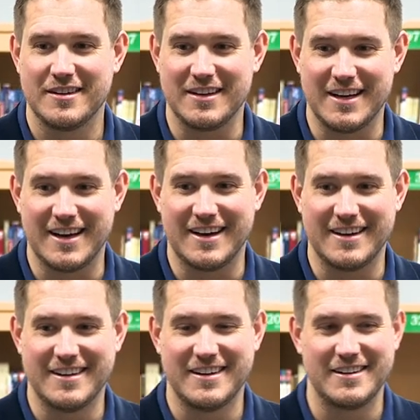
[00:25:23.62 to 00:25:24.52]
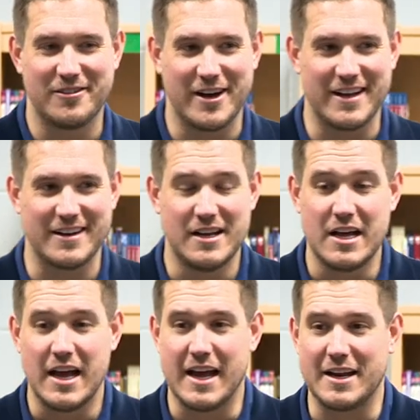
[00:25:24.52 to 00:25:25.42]
Yeah, right.
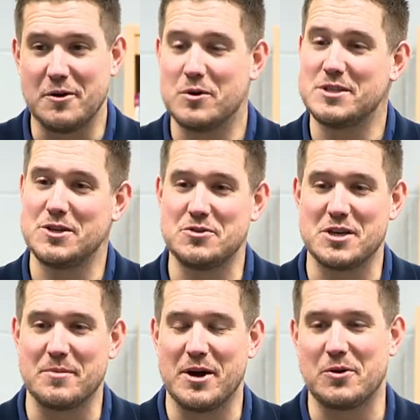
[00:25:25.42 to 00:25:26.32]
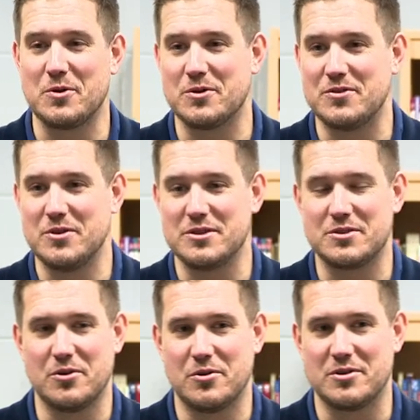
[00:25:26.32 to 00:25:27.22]
And what's interesting about Google too is
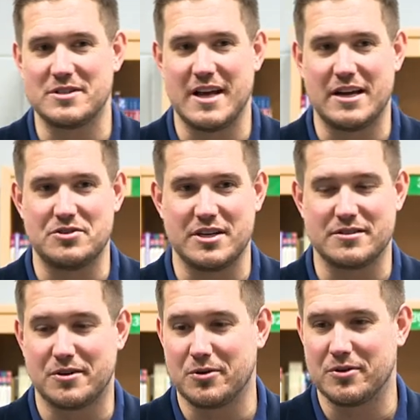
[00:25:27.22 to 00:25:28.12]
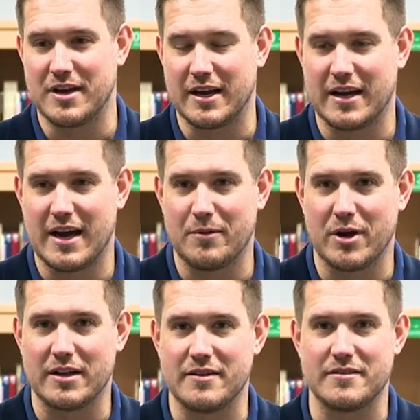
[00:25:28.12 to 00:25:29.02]
Google is not just Google.com,
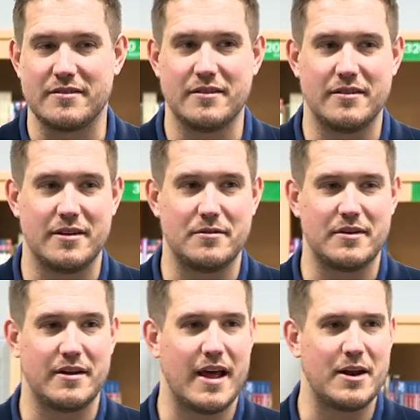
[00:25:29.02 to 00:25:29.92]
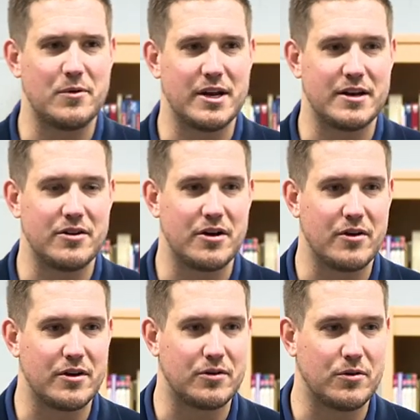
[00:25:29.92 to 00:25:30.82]
right? Does did, did anyone in here know
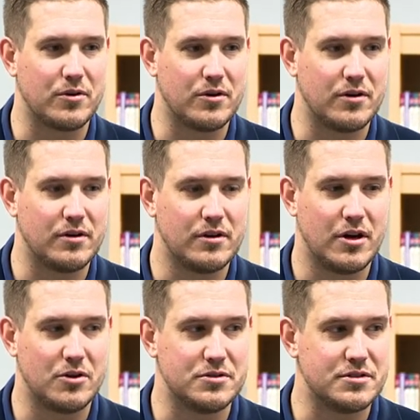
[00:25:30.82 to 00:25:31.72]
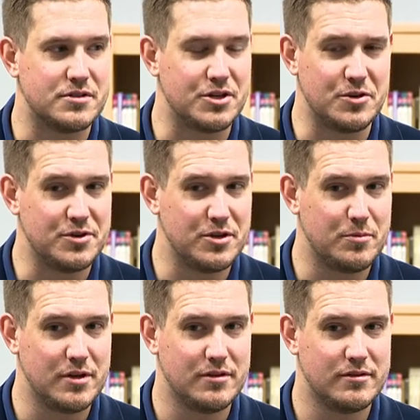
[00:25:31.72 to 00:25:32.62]
that Google owns YouTube?